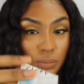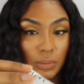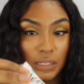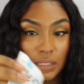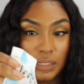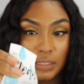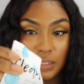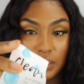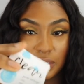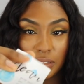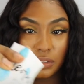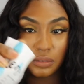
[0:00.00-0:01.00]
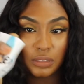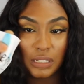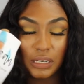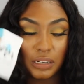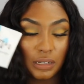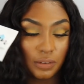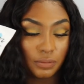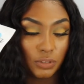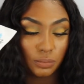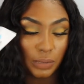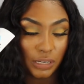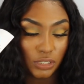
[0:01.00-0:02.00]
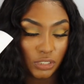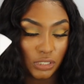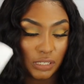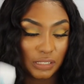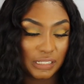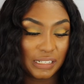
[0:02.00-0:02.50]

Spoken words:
with this little thing of directions,